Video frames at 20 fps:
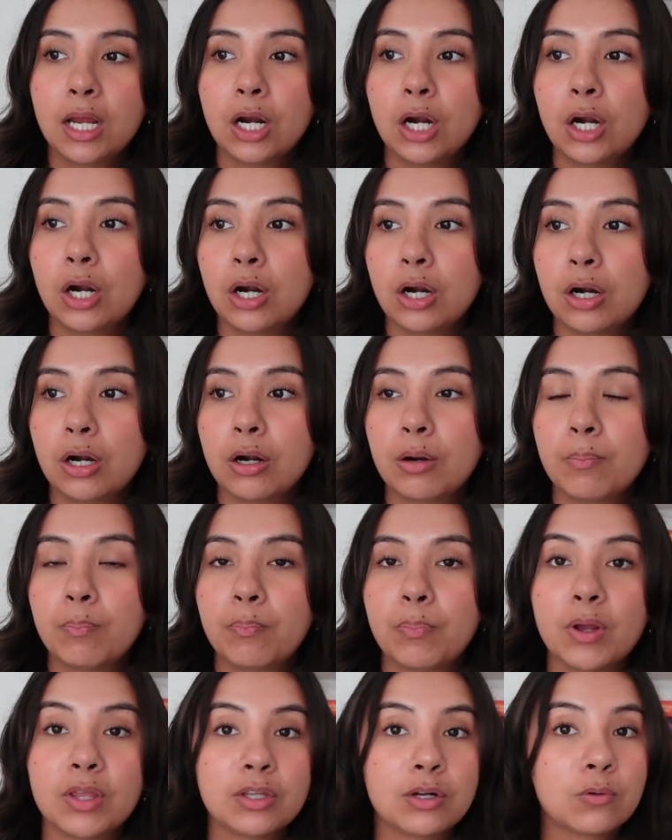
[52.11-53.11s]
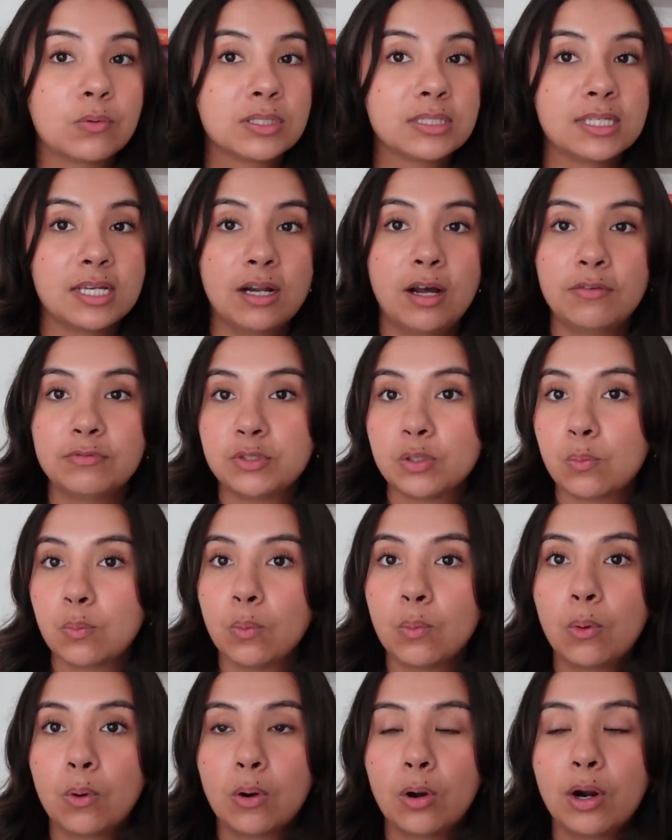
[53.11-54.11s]
Her brother was sent off to
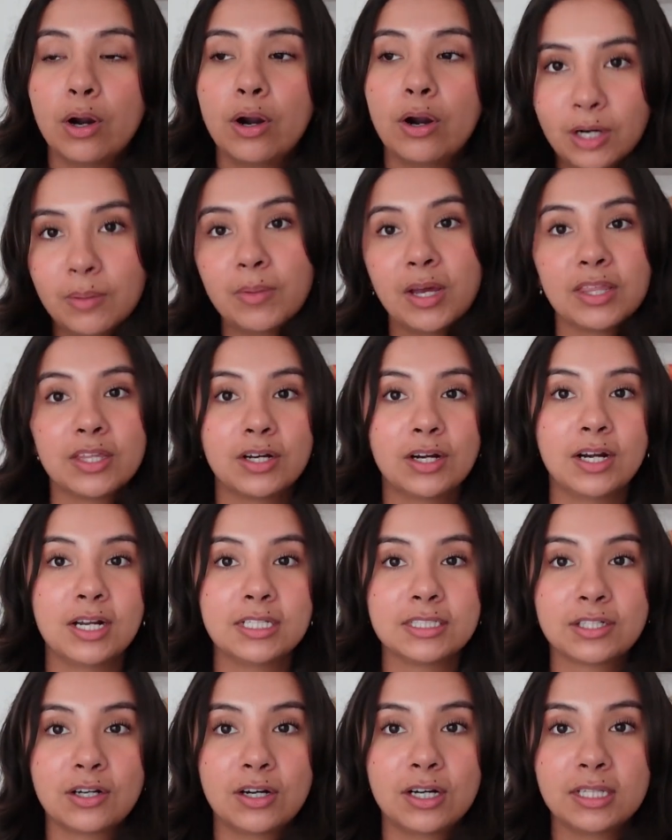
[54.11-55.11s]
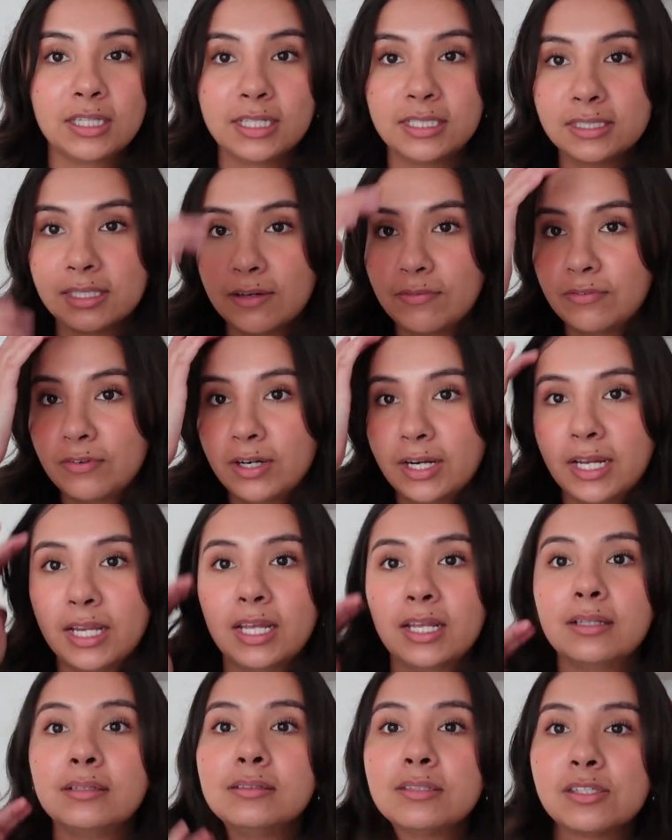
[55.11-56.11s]
war. Her mother is currently suffering
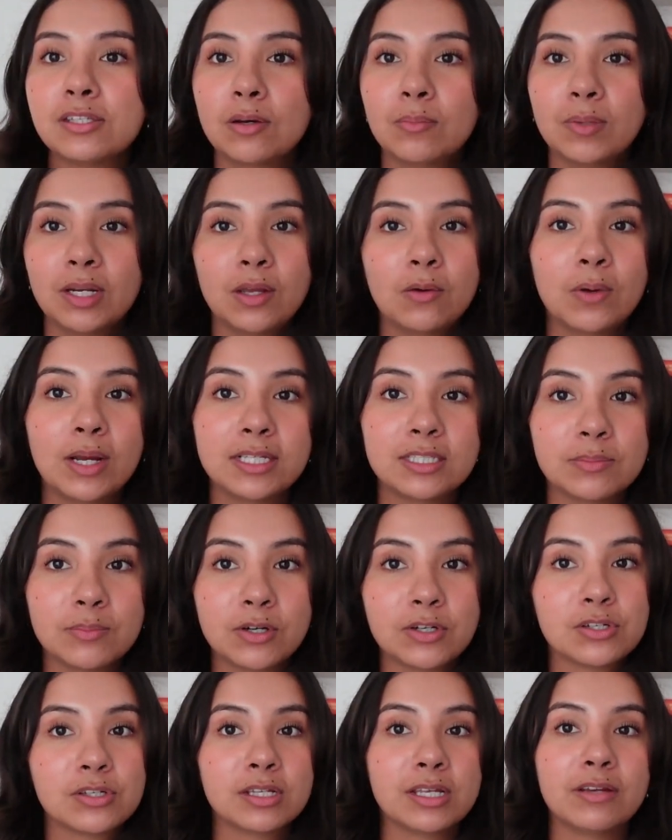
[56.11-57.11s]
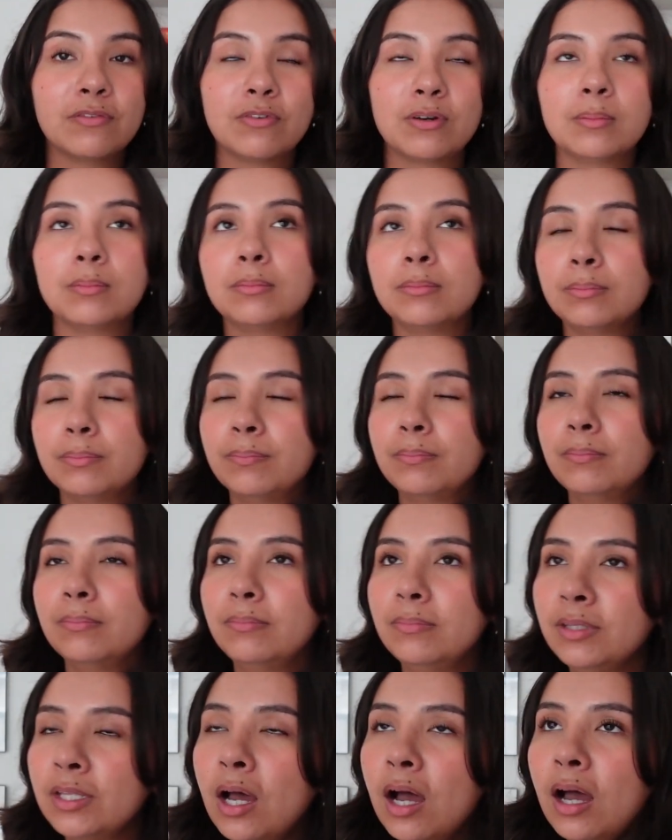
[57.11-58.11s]
in so many ways emotionally from
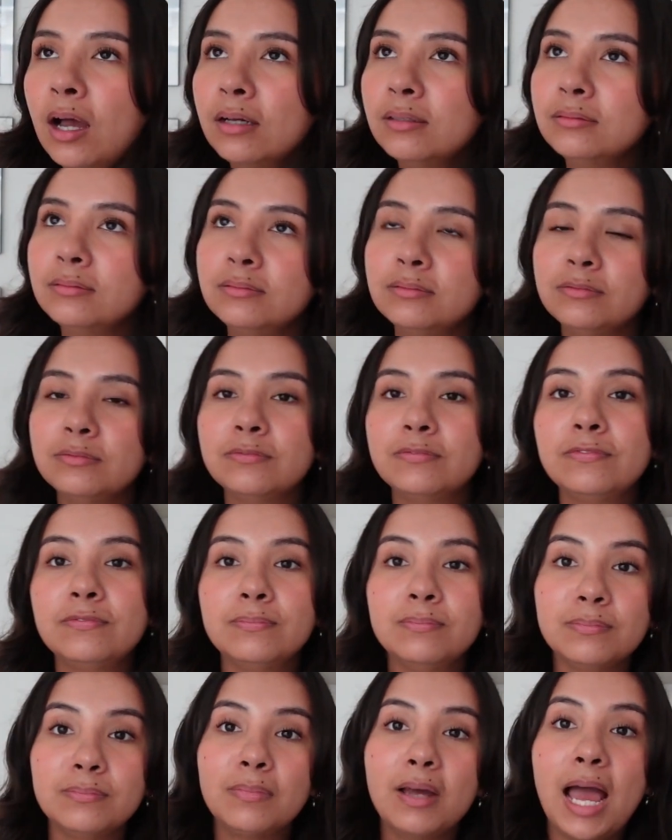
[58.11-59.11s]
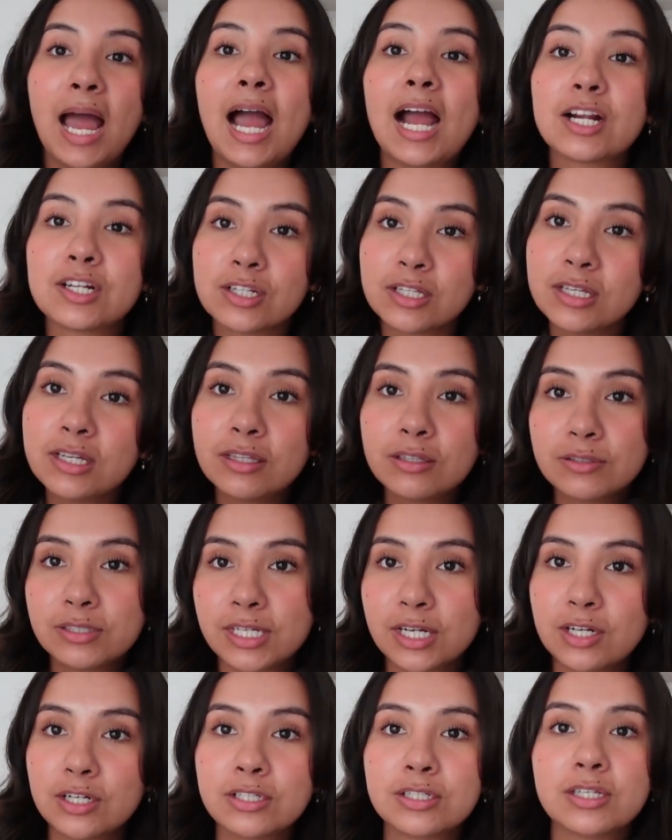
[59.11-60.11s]
not actually
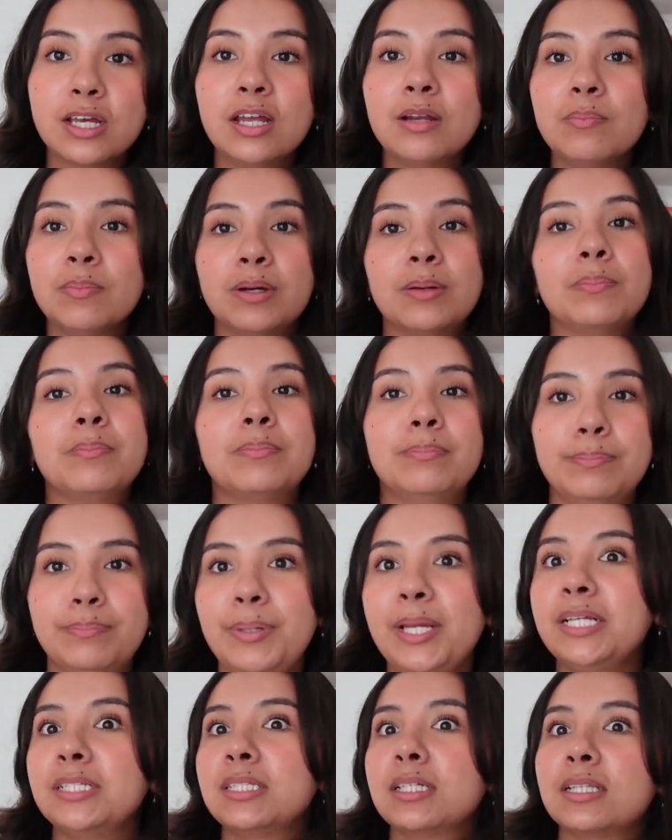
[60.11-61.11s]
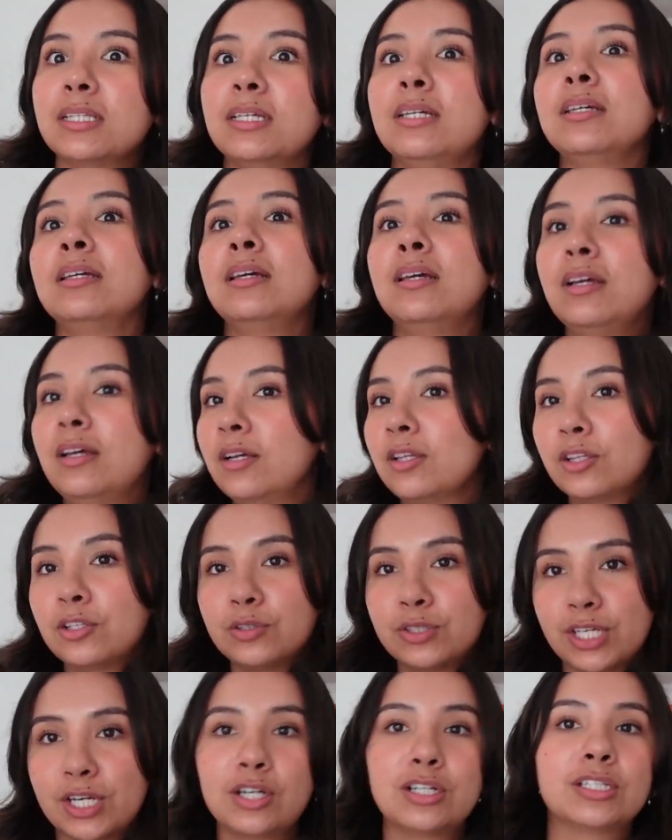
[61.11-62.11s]
losing her son, but basically
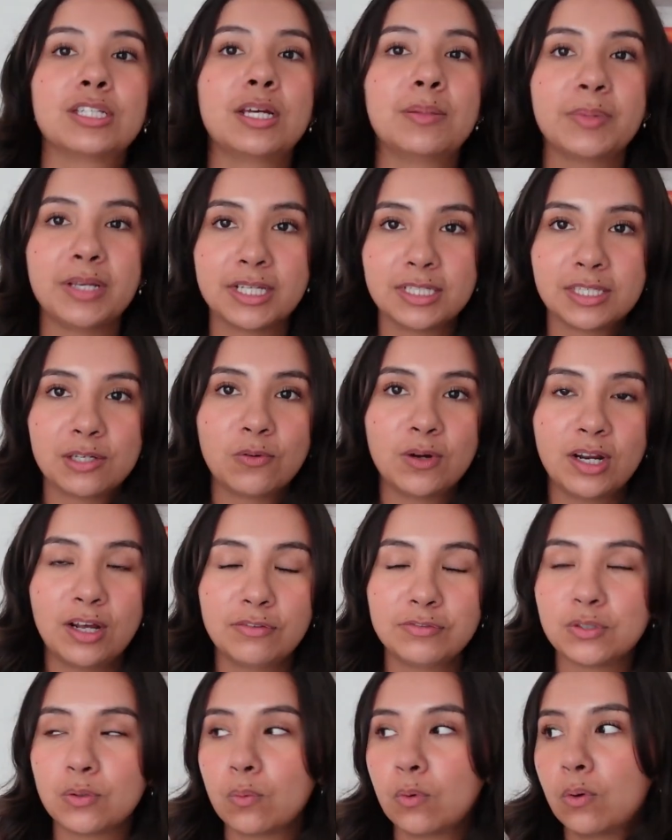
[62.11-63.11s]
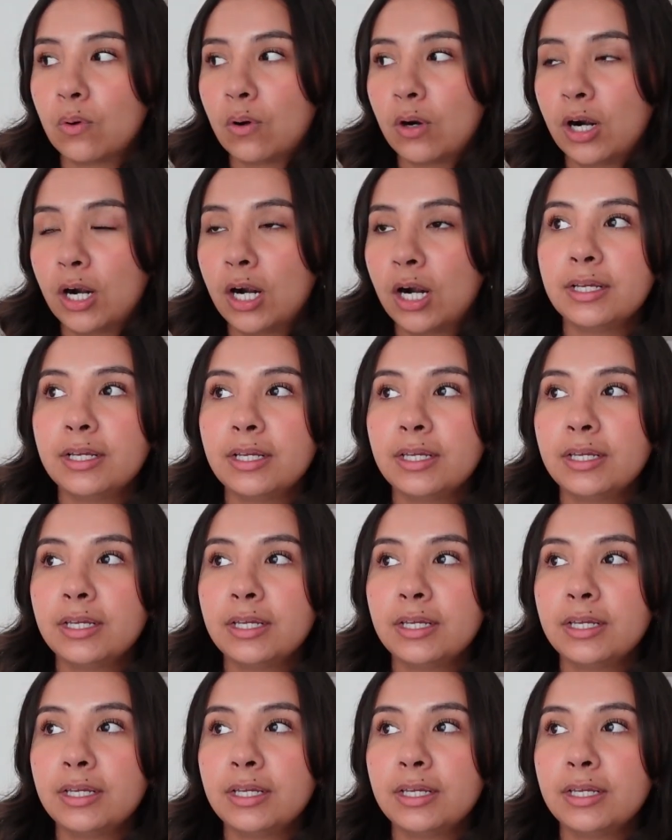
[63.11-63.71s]
losing her son because he went off to war.